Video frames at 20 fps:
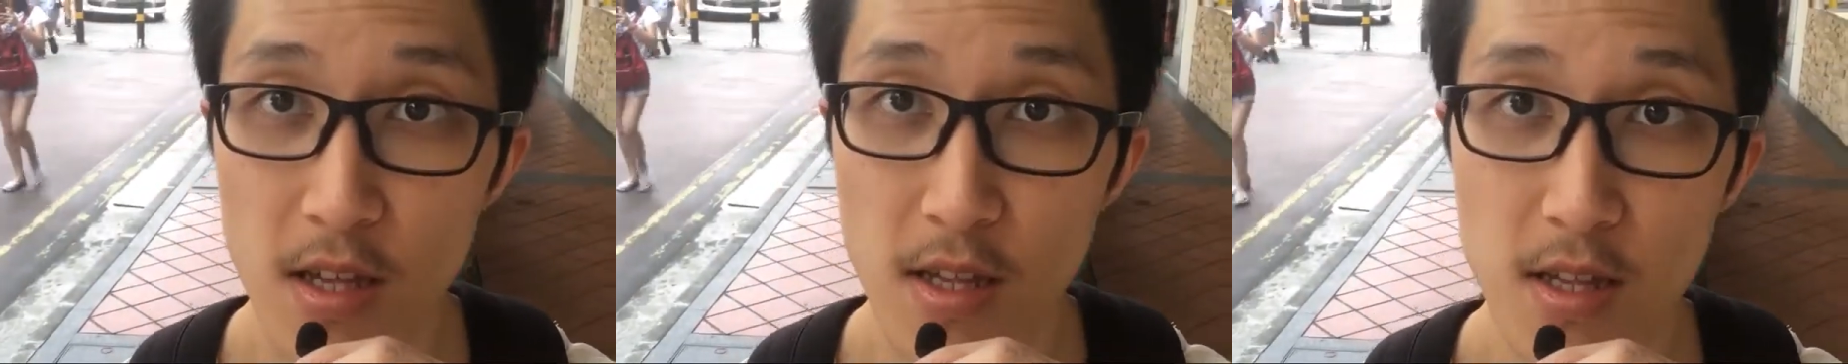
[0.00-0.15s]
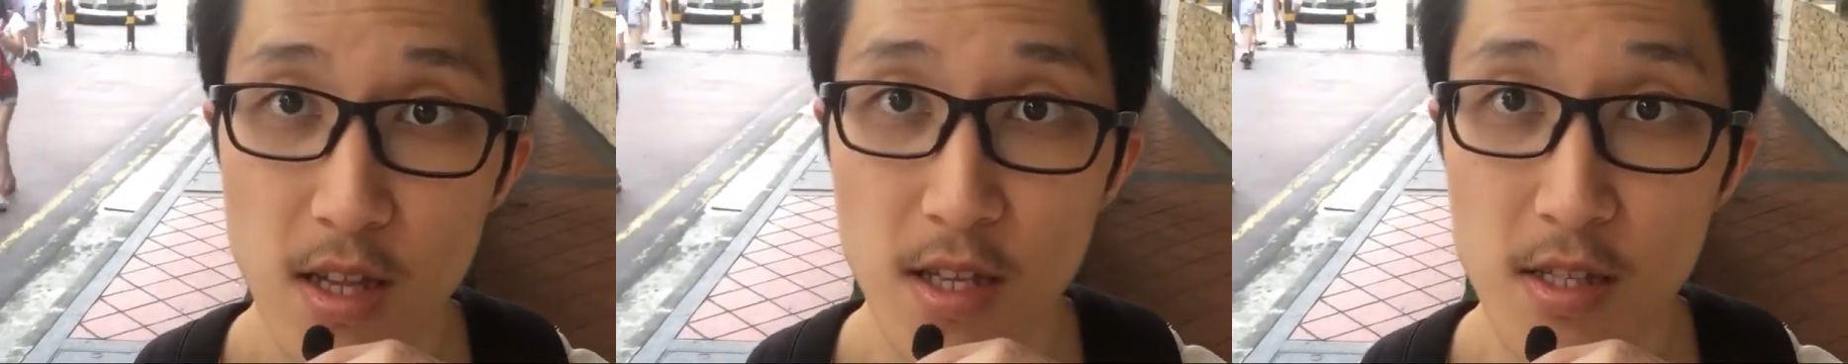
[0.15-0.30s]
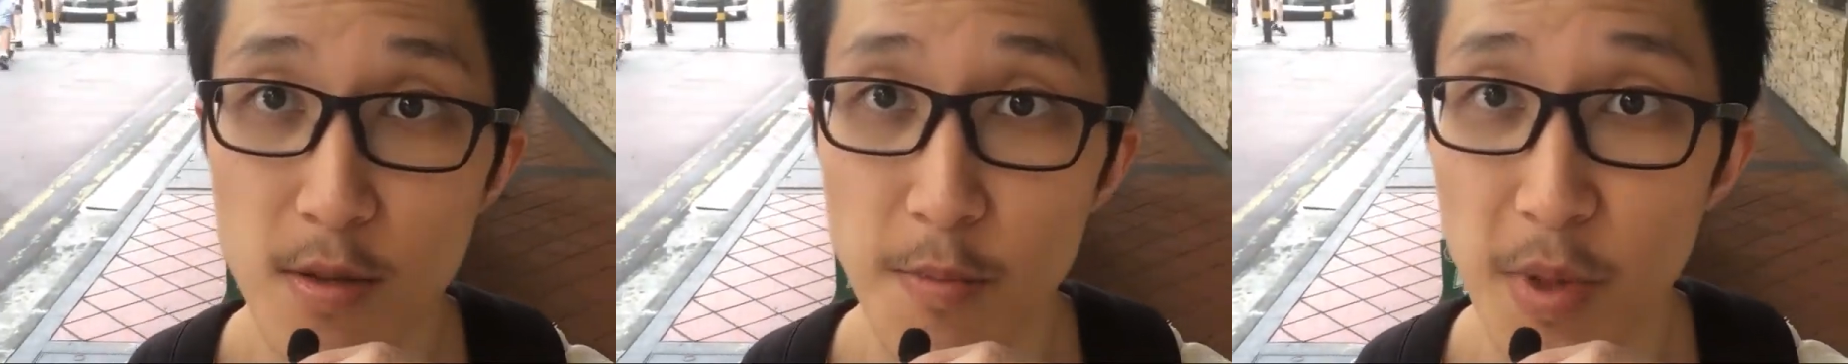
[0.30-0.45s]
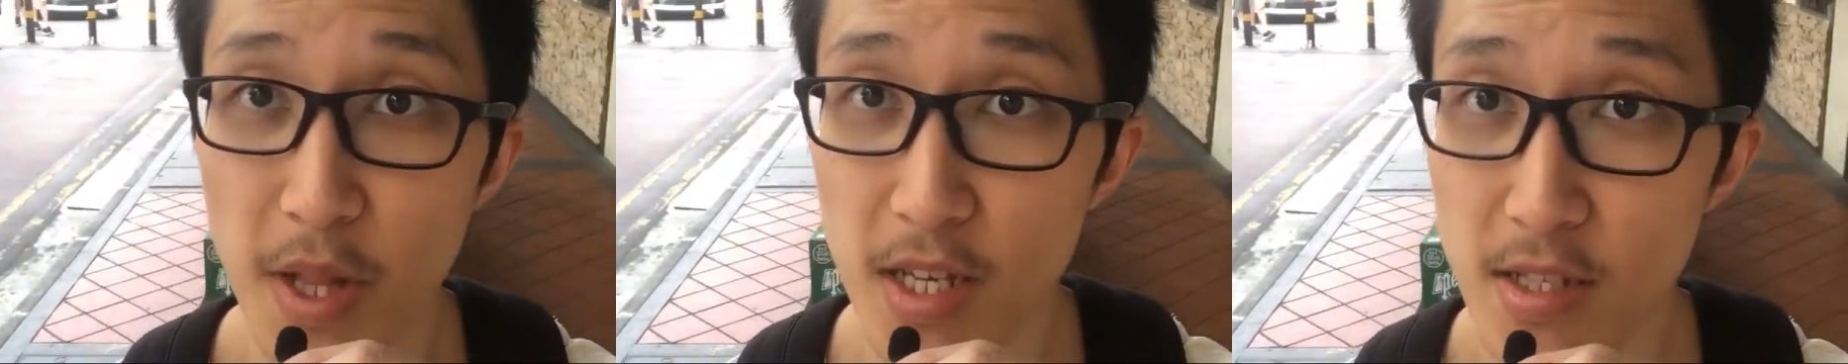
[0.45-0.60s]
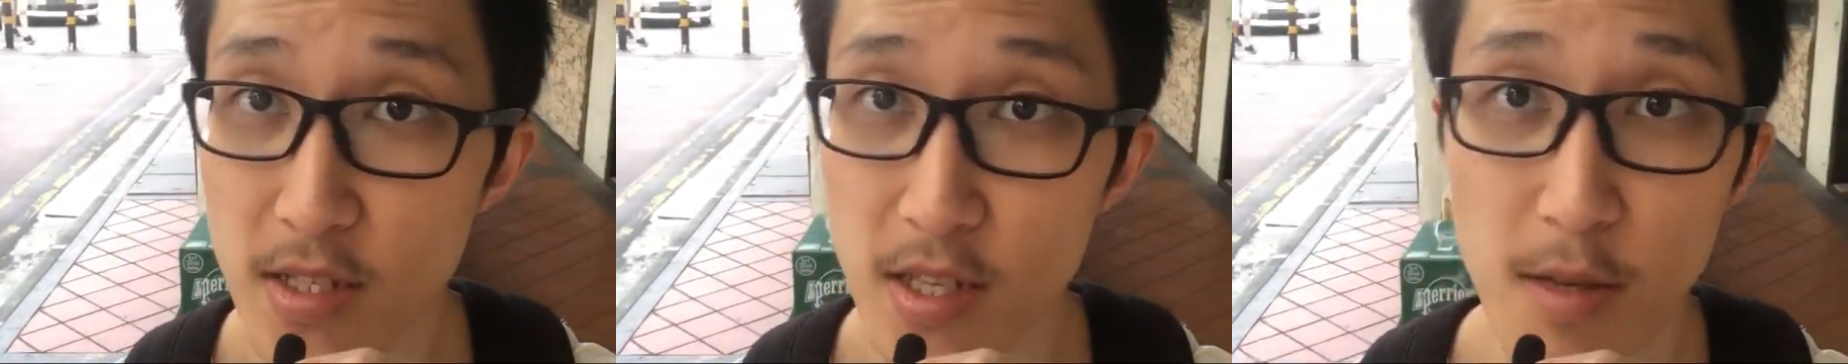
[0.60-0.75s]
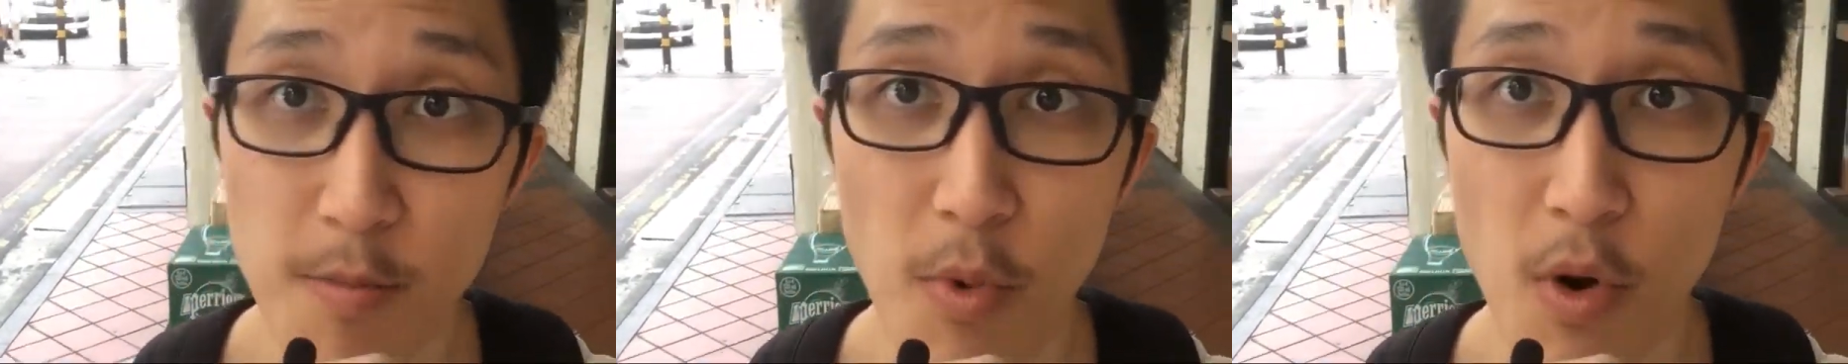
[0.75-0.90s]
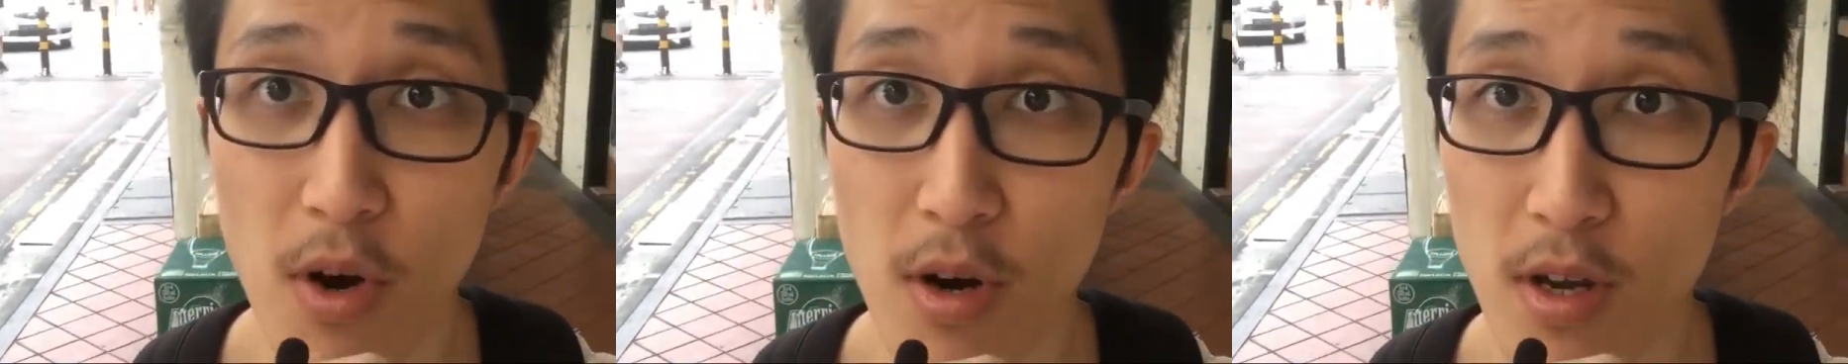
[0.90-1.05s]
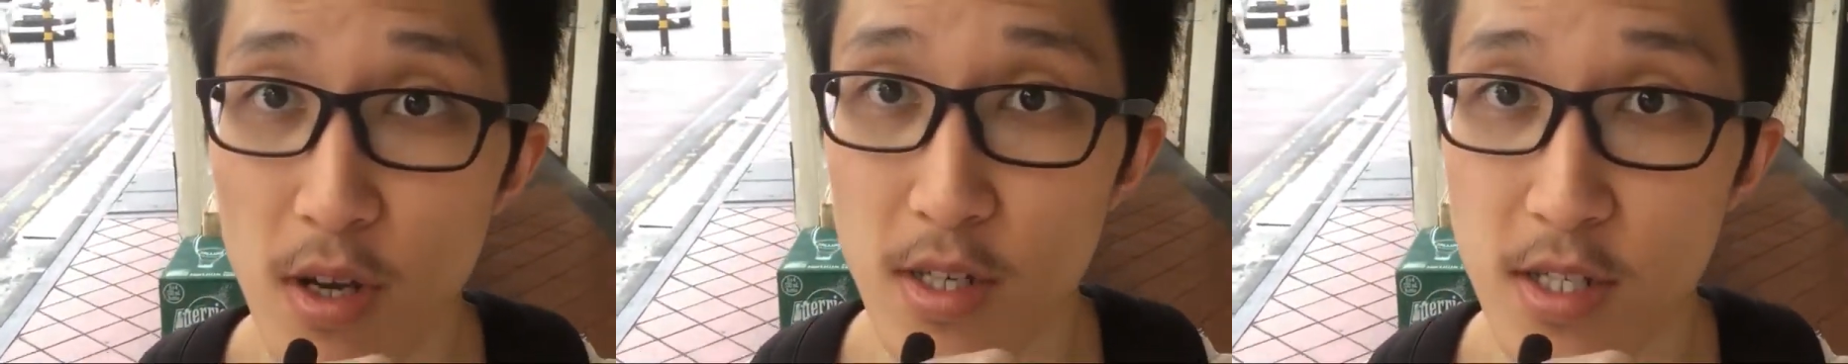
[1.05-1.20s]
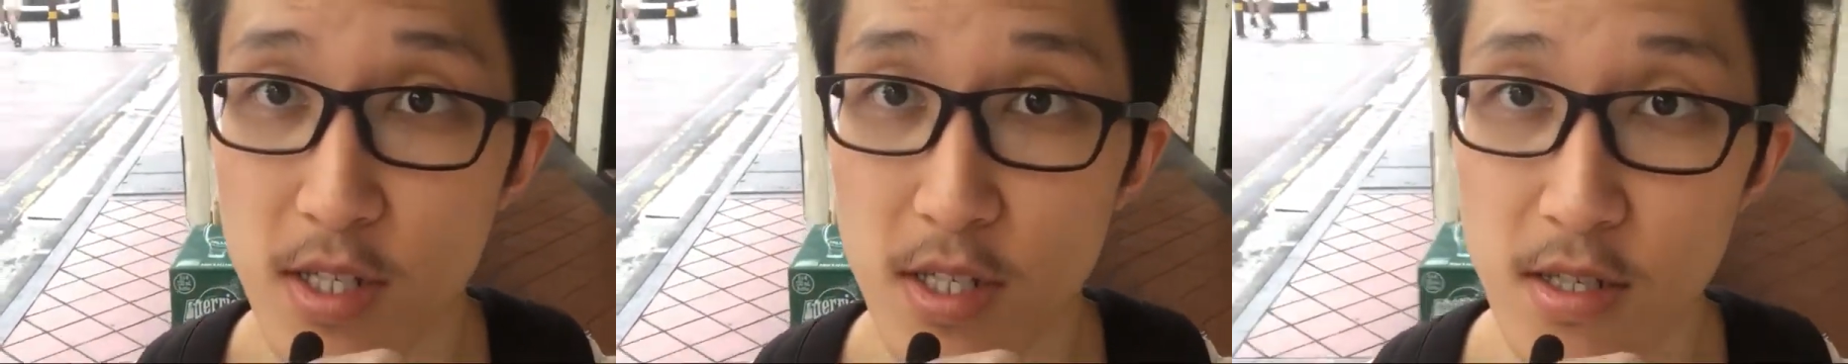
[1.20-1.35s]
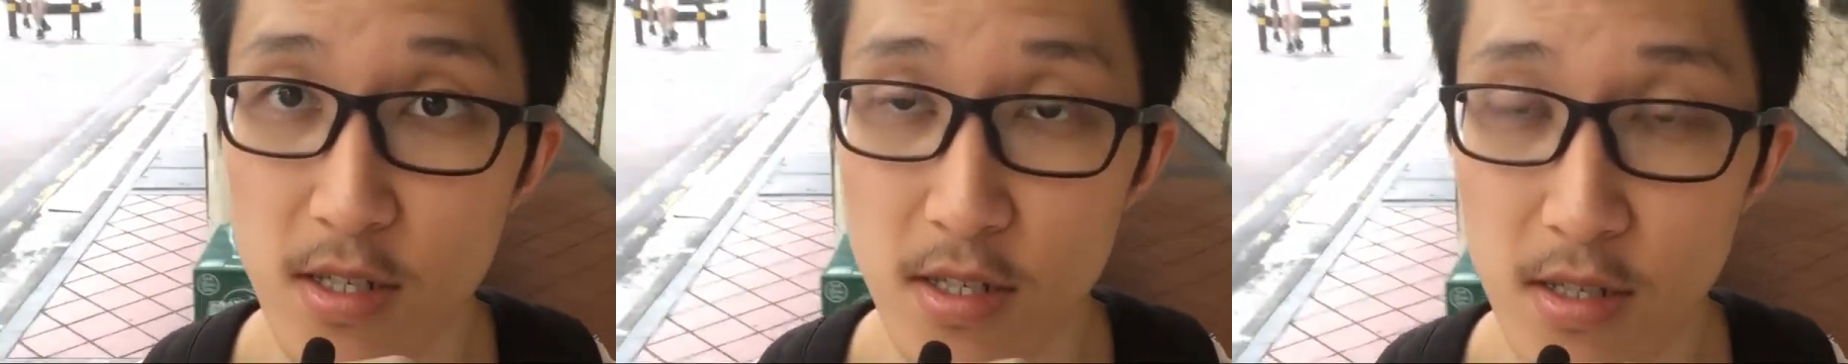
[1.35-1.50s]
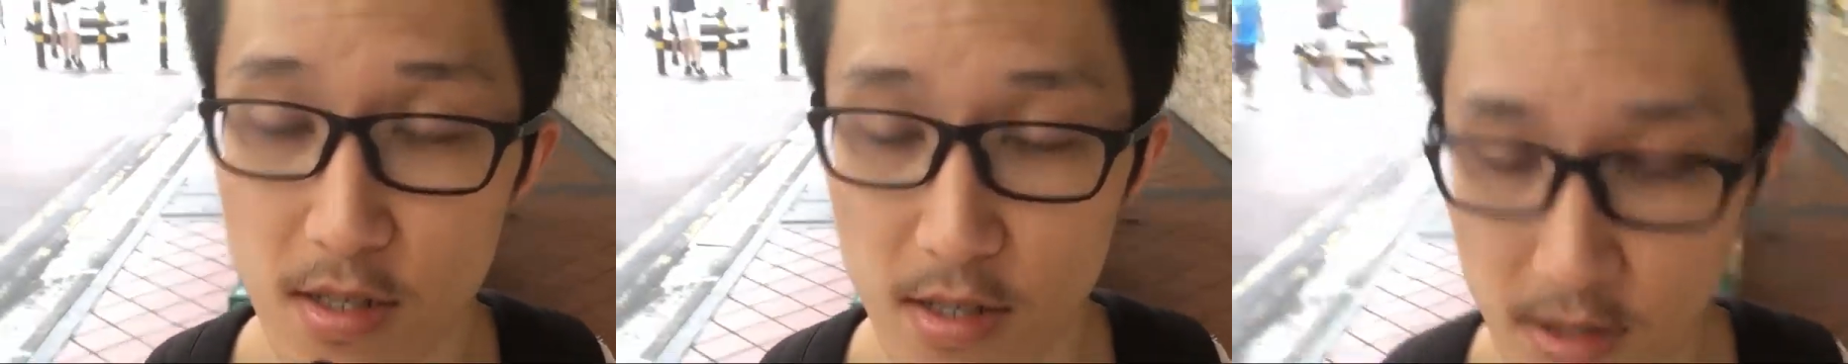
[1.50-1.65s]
than the plastic products.